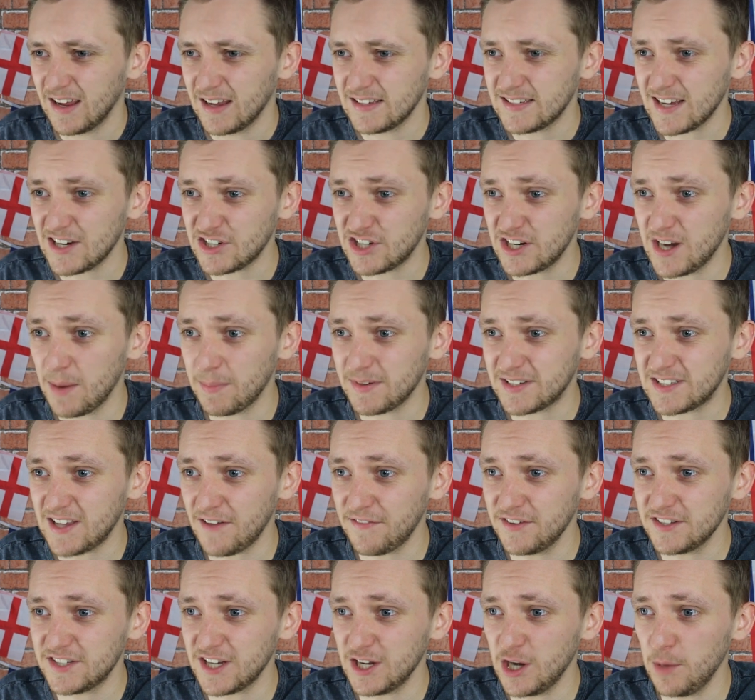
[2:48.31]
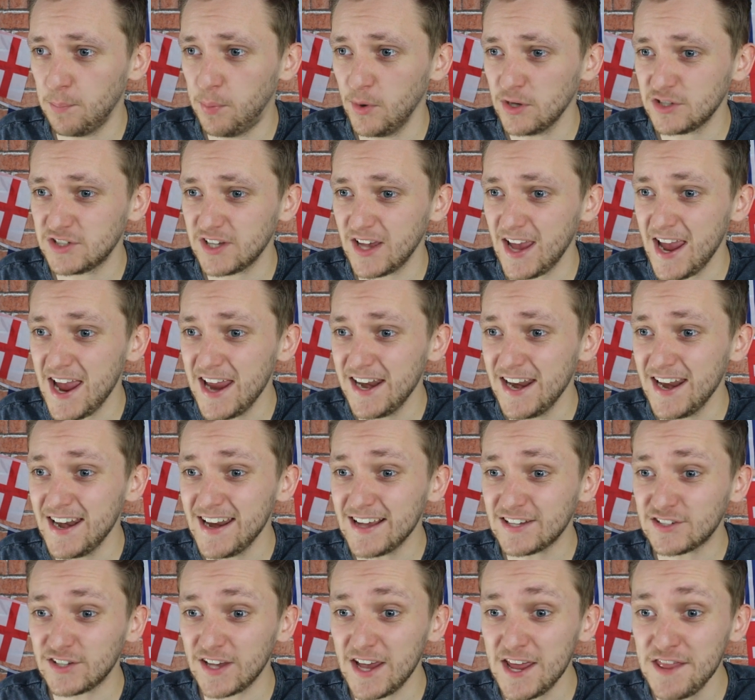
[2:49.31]
It's actually number 17 who puts it in,
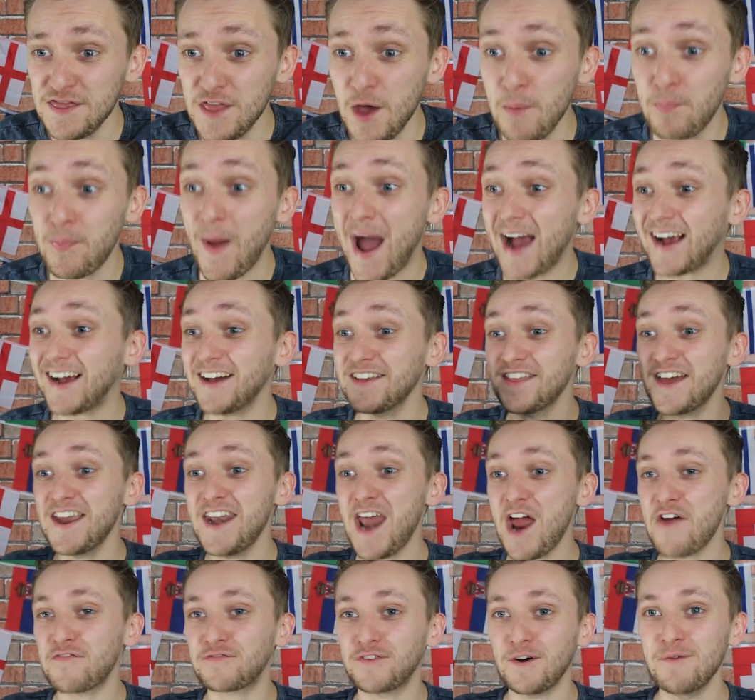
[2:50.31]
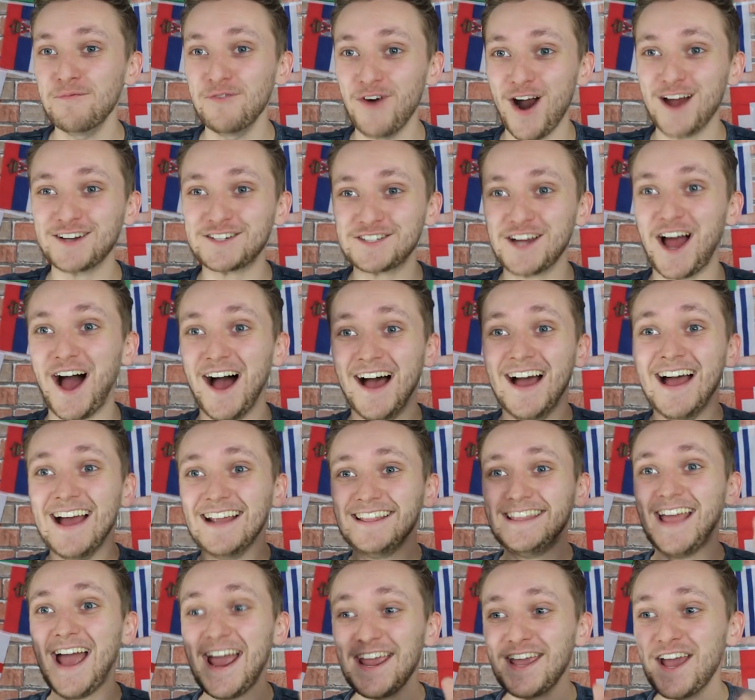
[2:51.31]
and it's in the back of the net from Russia.
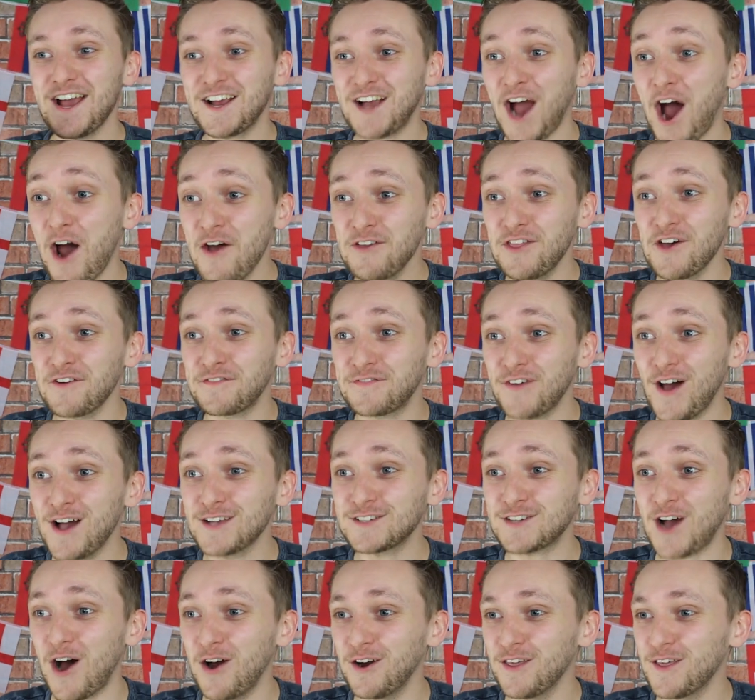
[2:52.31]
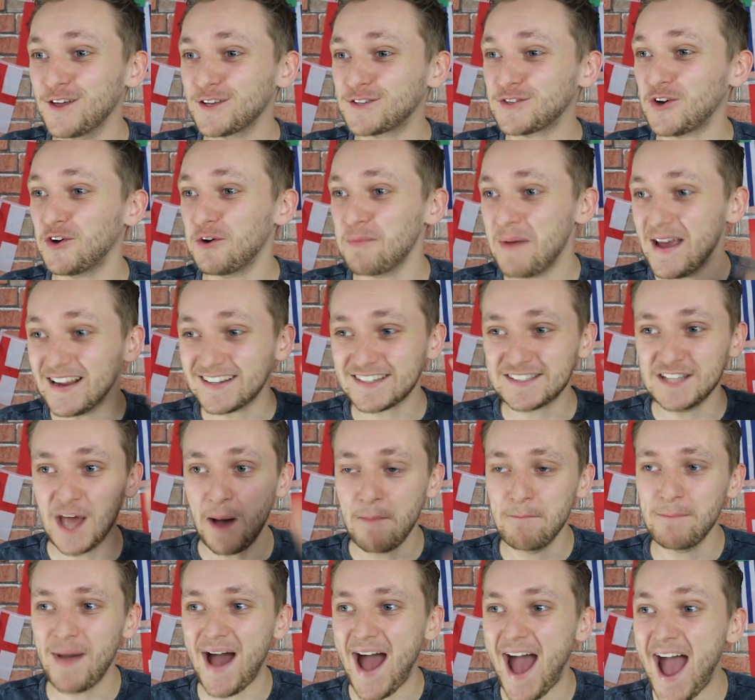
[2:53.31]
There you go, the first goal of the tournament. It's
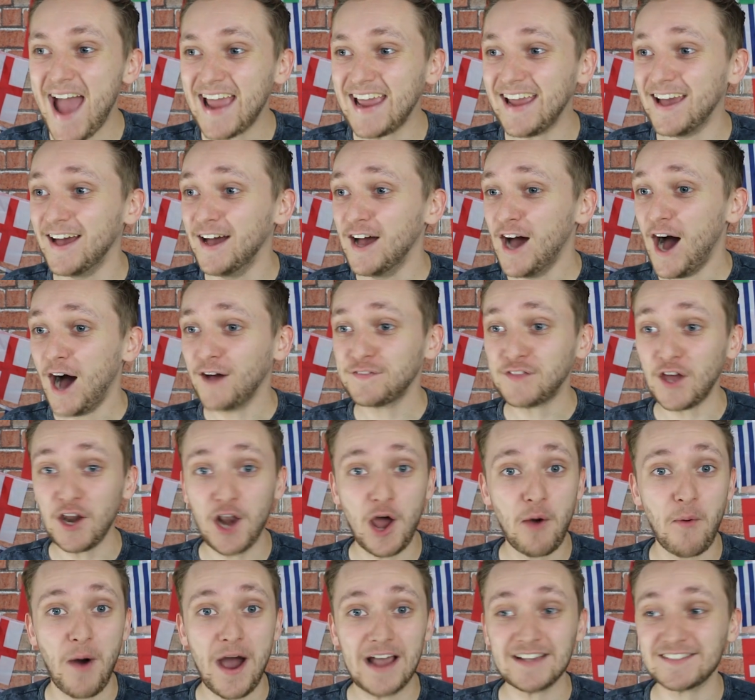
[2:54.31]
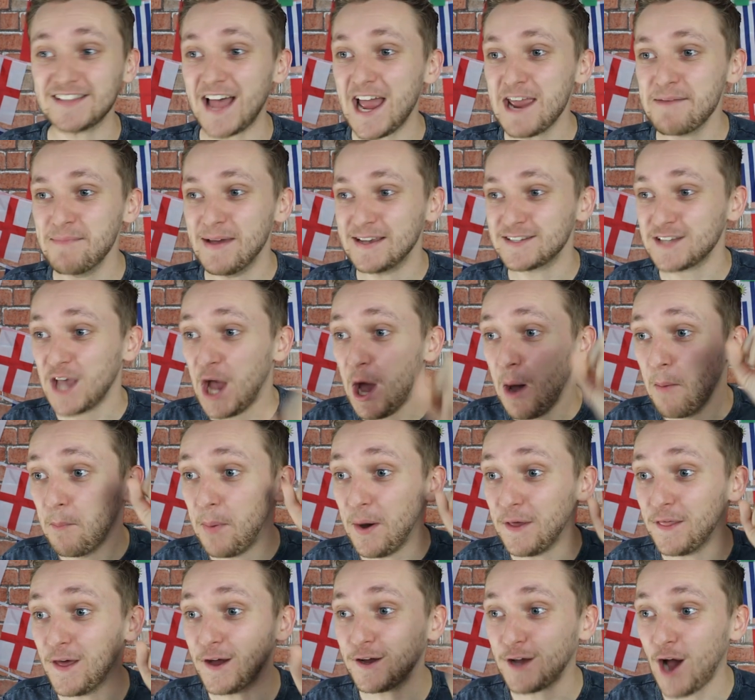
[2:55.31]
number 8. I don't know what his name is,
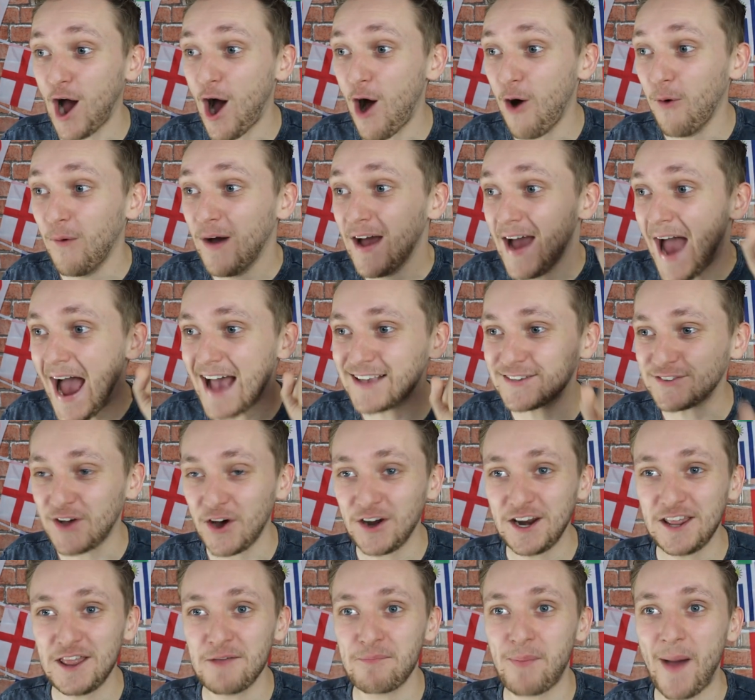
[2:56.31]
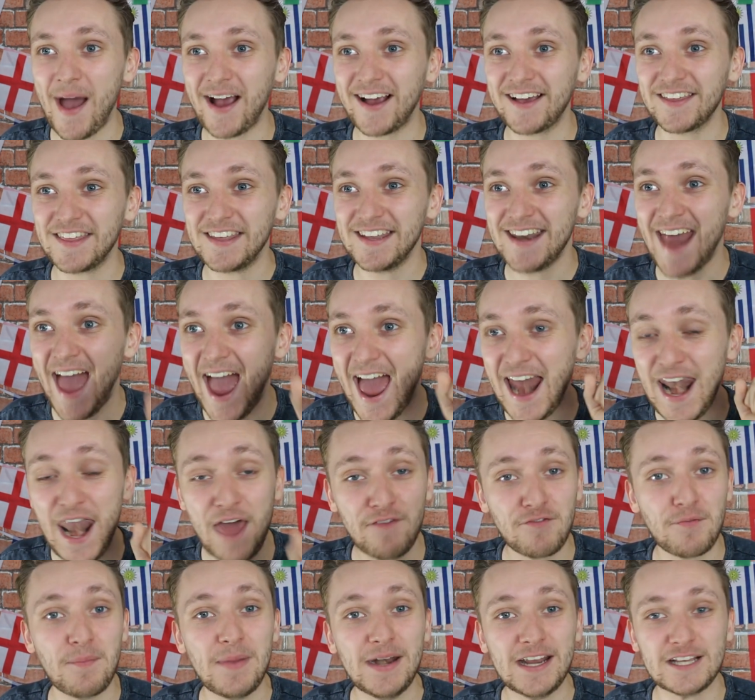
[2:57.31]
but the goal has gone in the back of the net.
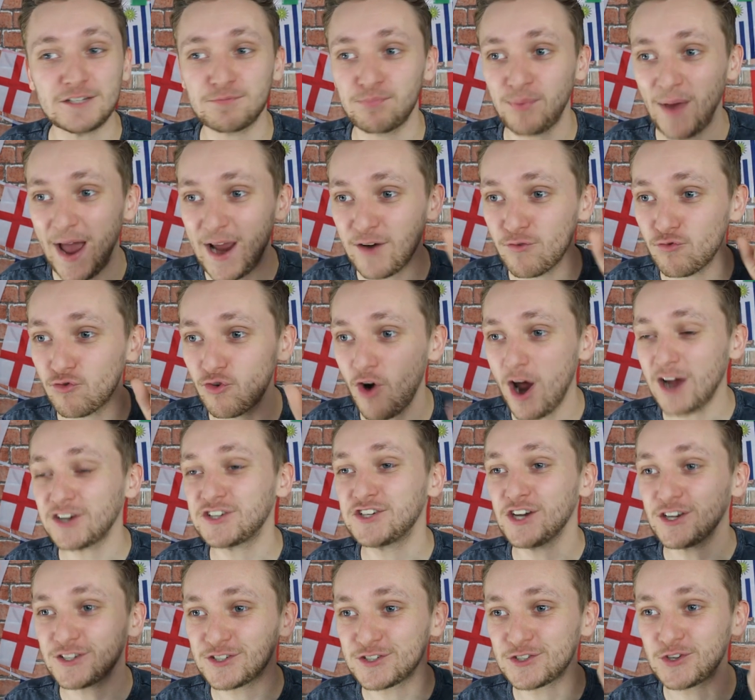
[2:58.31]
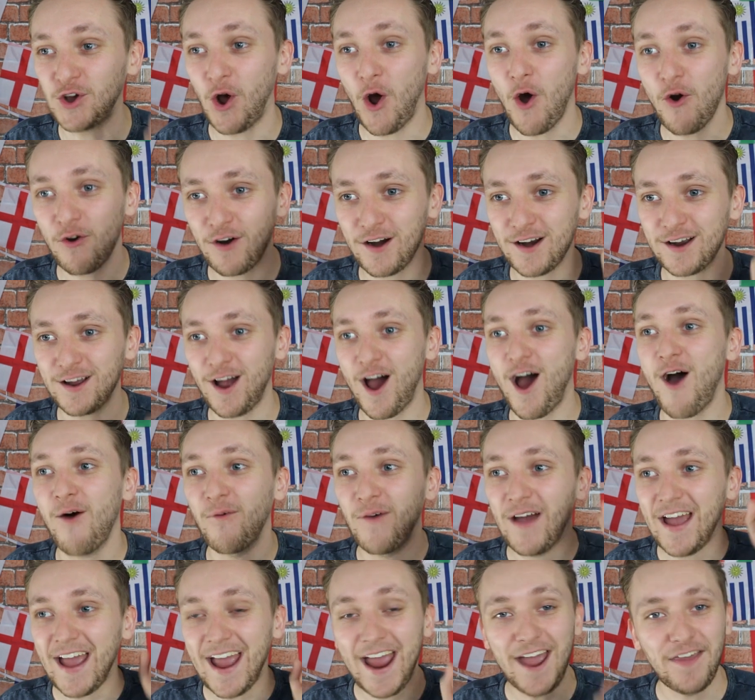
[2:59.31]
11 minutes played, Russia score a
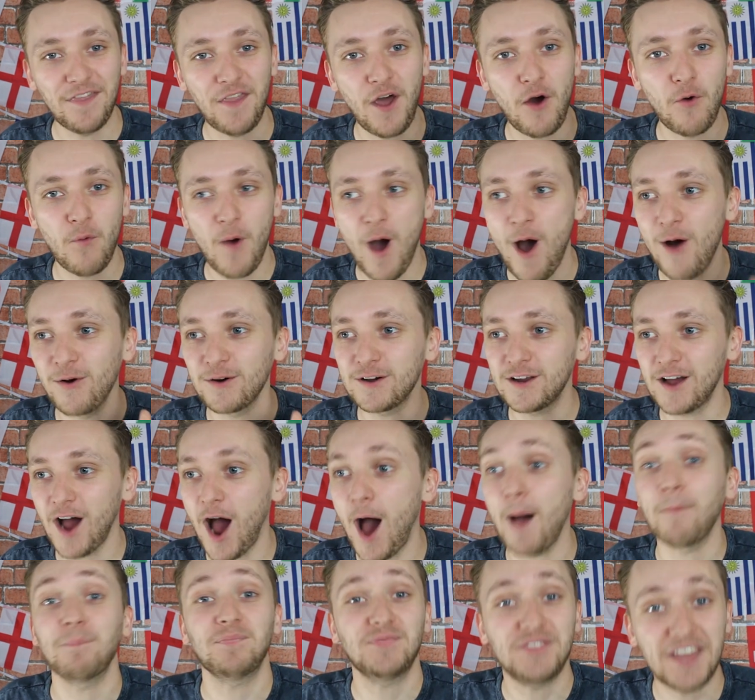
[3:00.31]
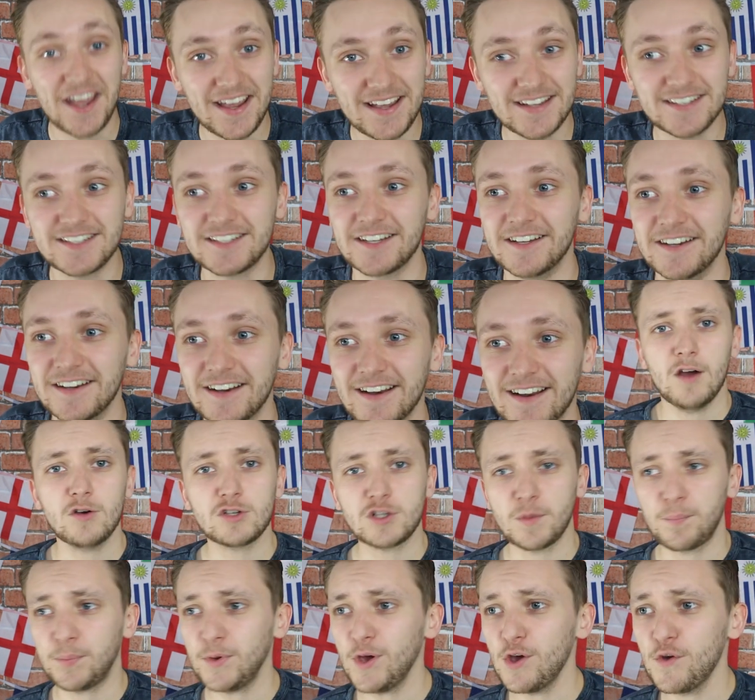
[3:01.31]
goal in the World Cup. Decent. It
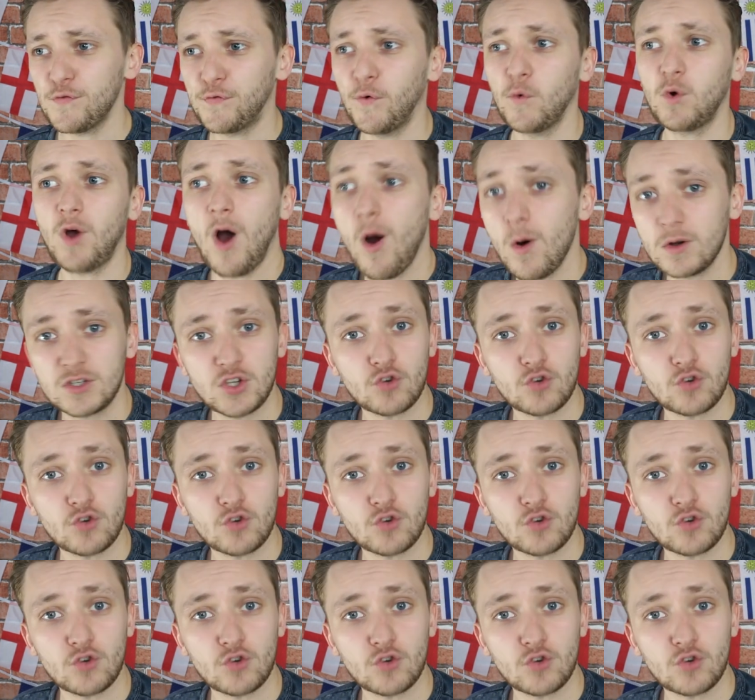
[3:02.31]
was a beautiful goal.